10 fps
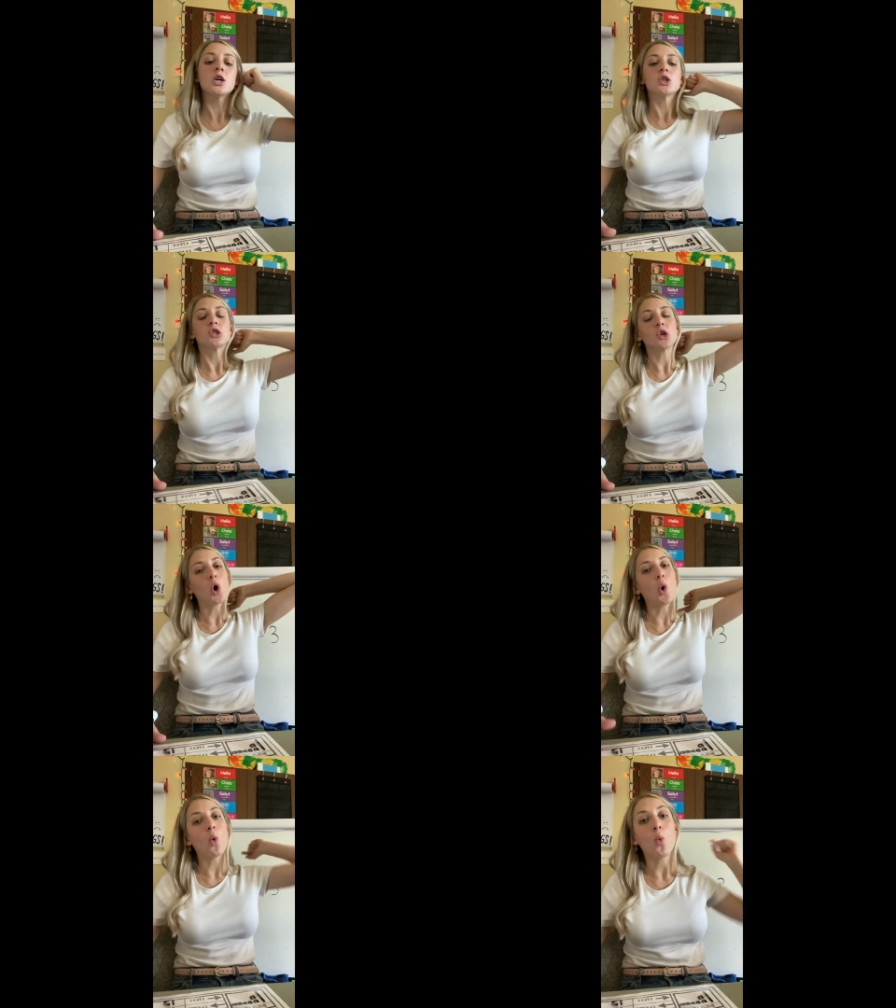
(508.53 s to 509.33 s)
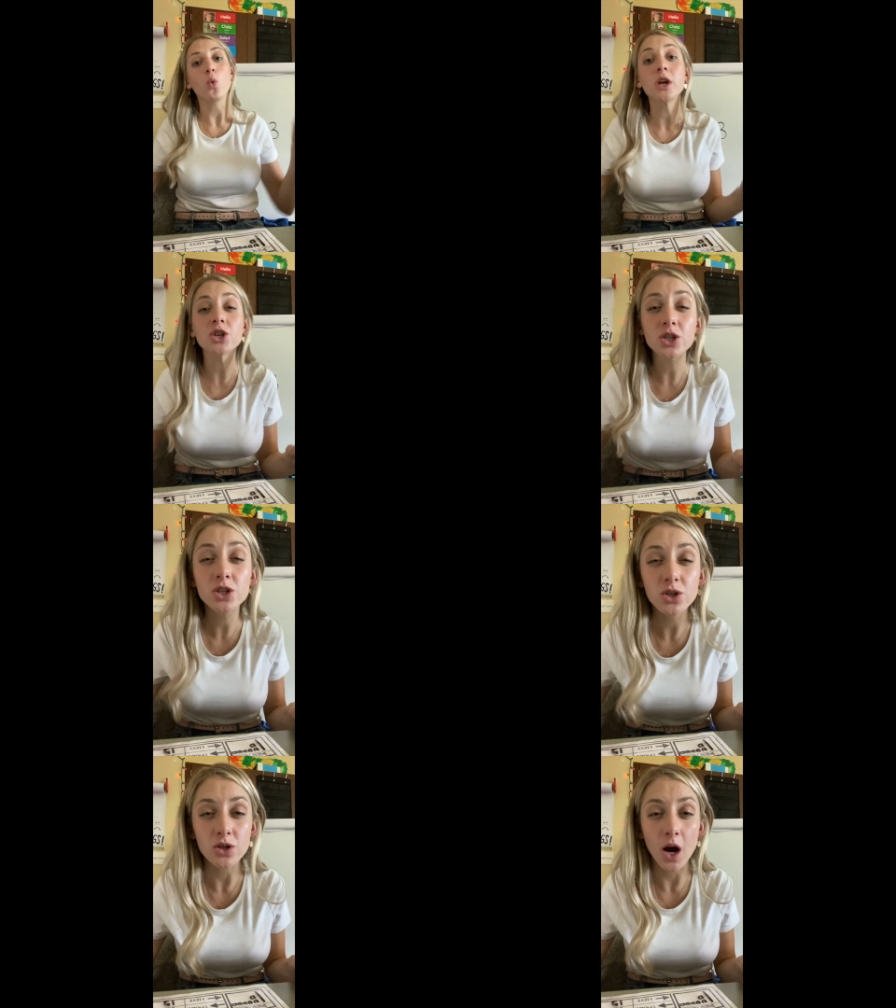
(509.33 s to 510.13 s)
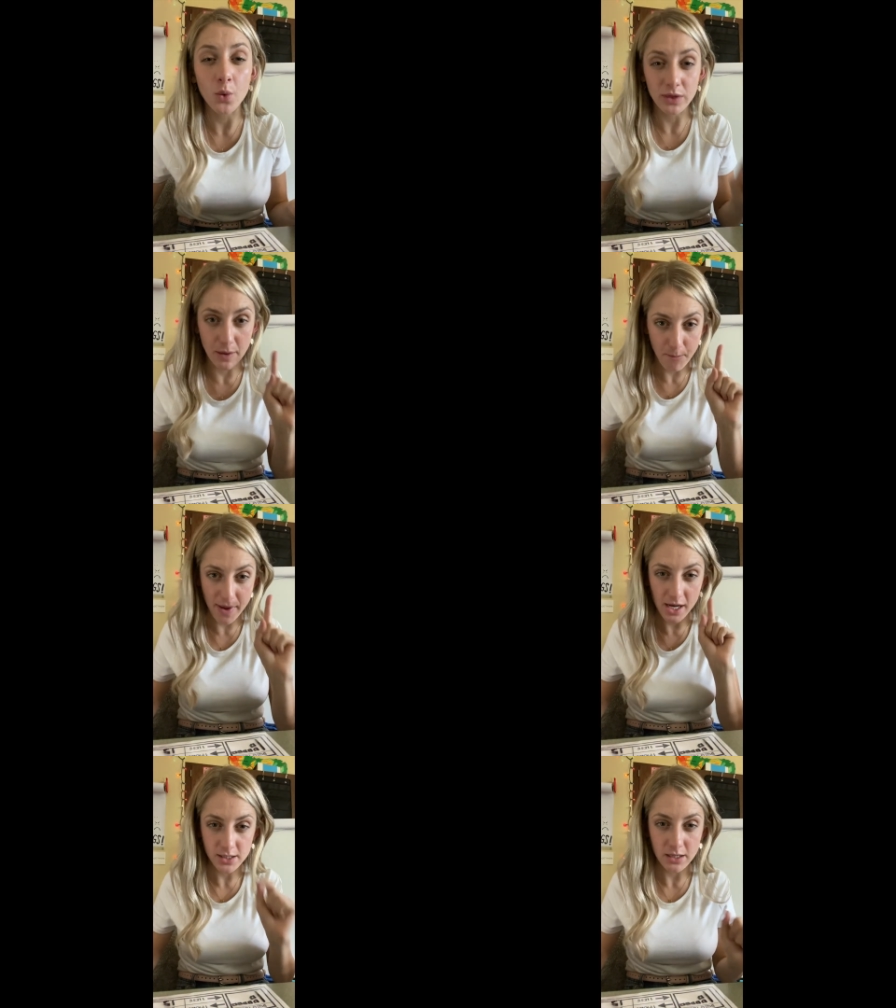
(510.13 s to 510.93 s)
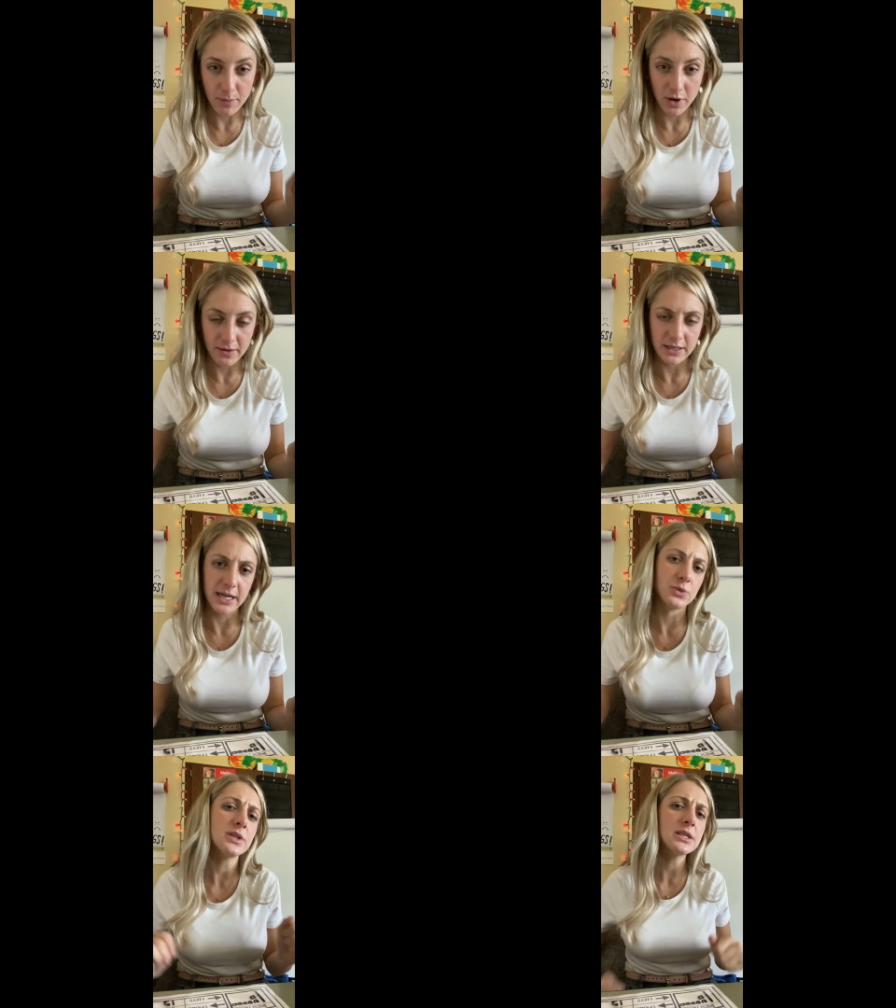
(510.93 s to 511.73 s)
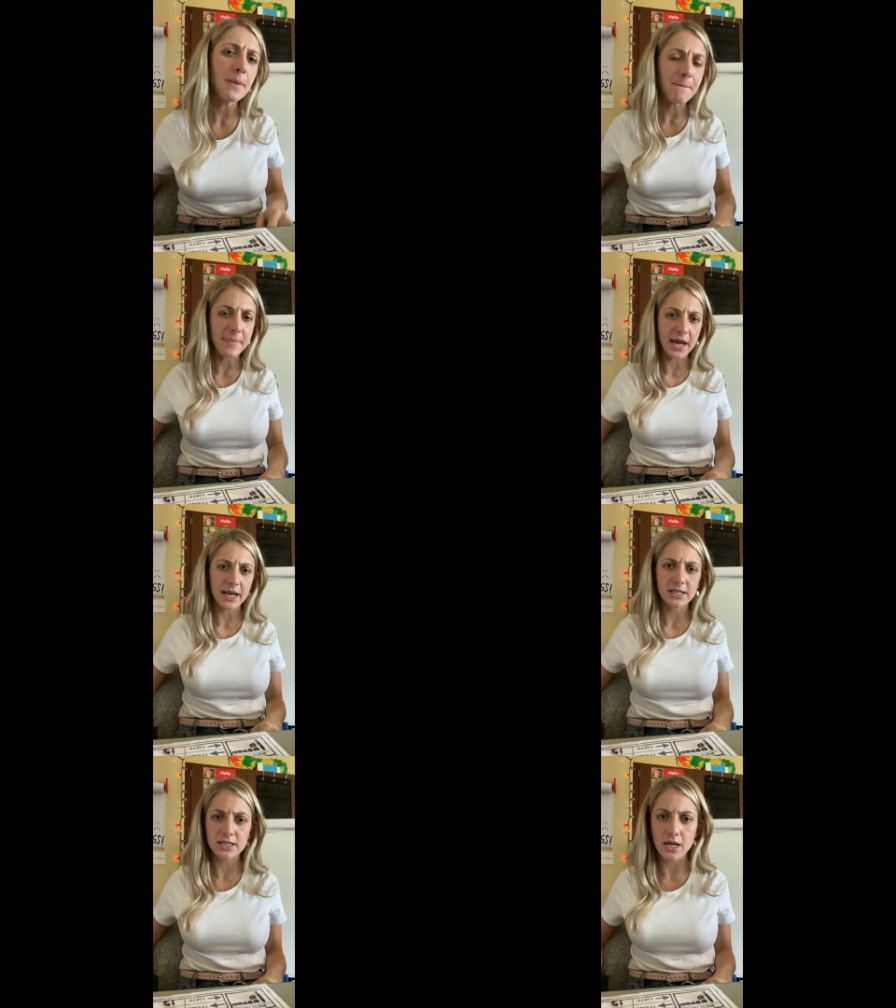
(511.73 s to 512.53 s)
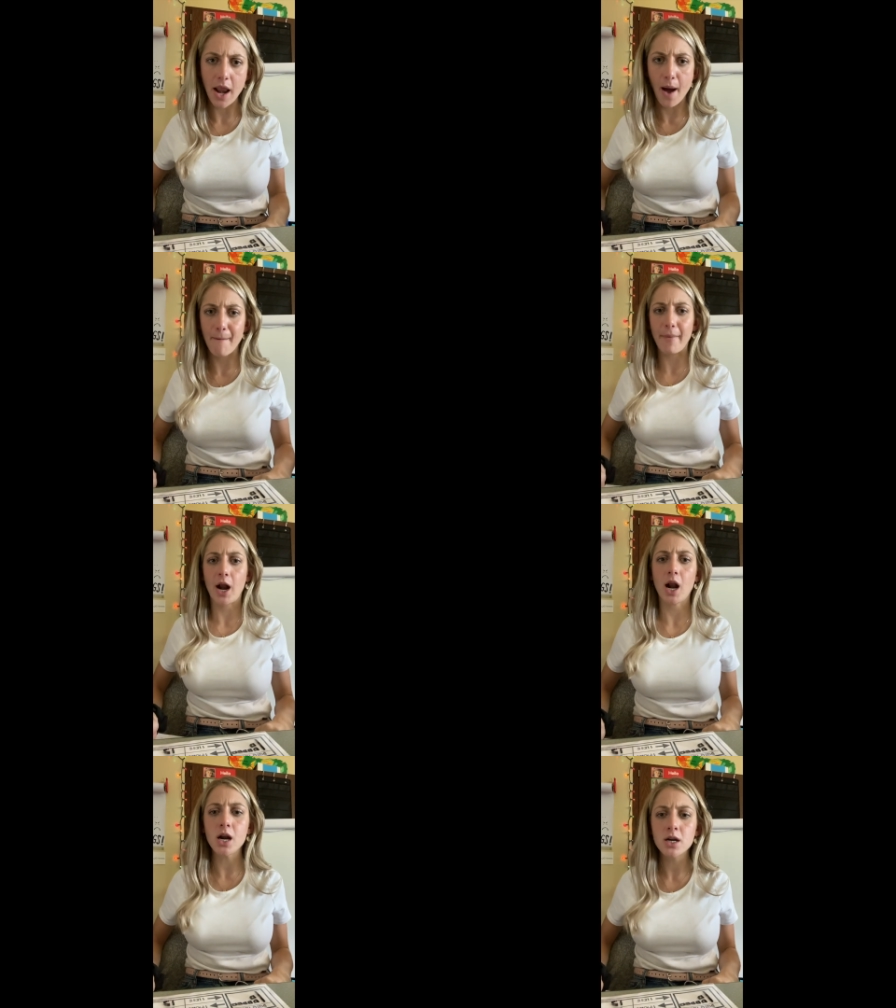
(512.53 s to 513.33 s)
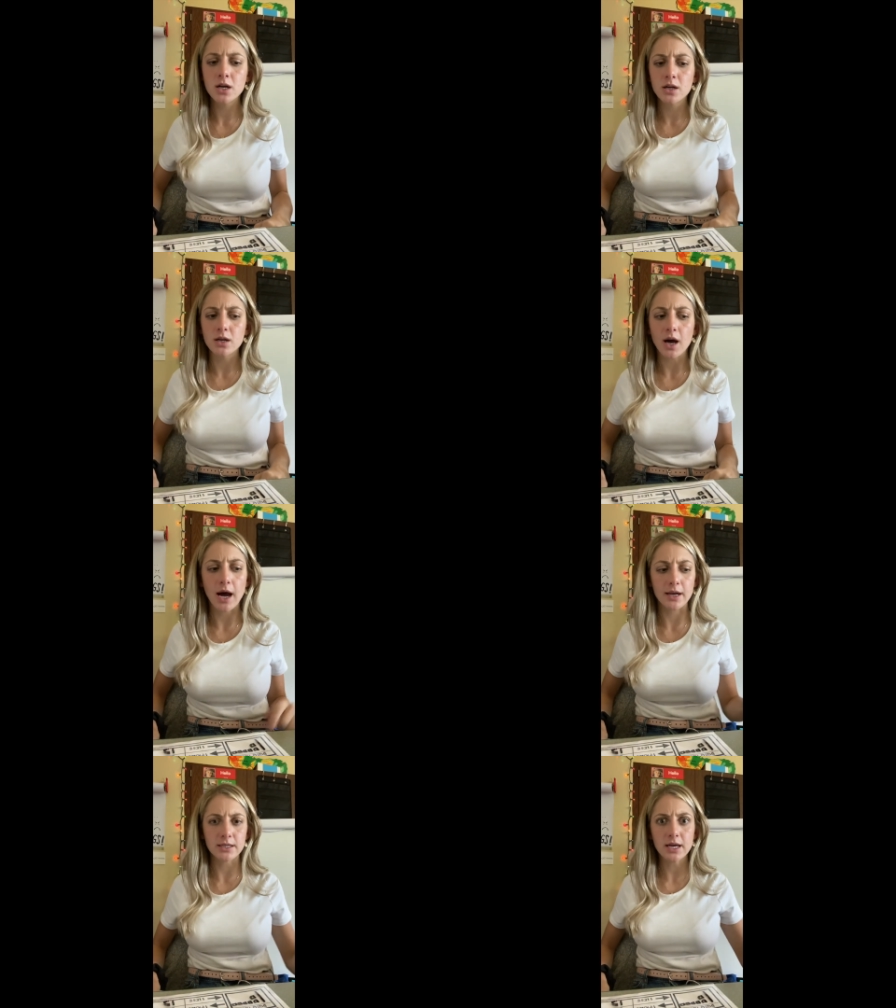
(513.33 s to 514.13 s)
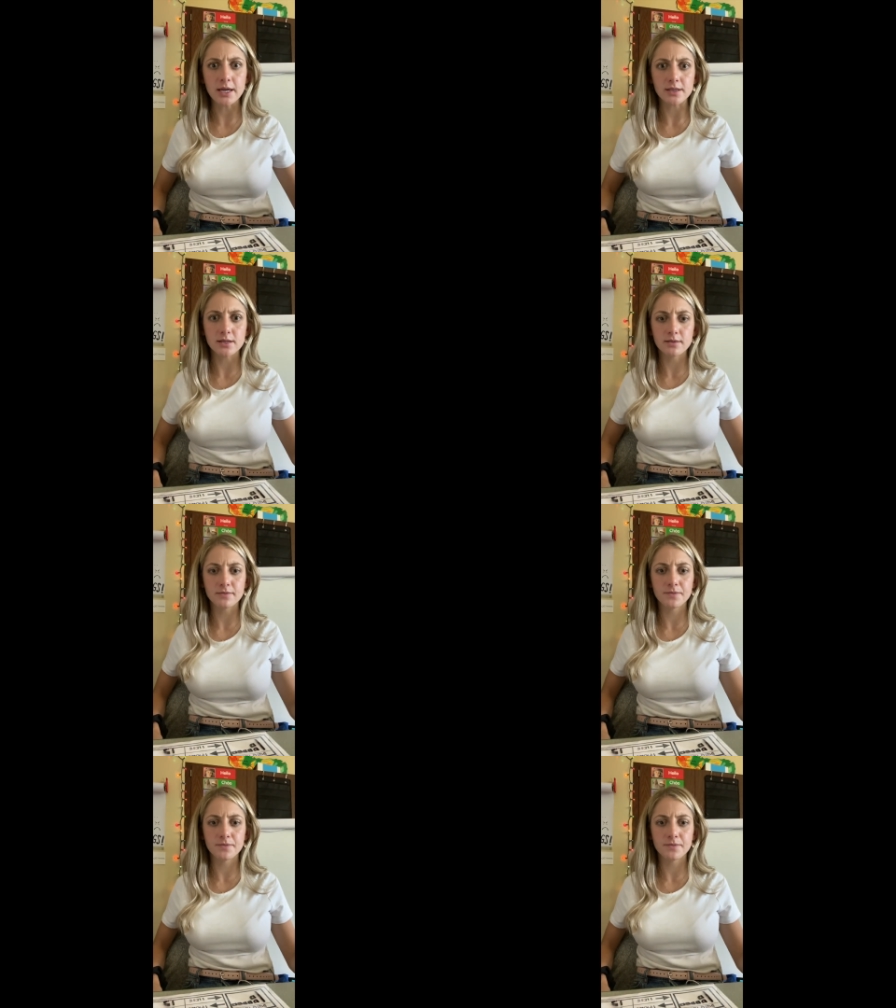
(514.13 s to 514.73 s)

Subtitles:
So we should start with the biggest number on the dice. What's the biggest number on a dice?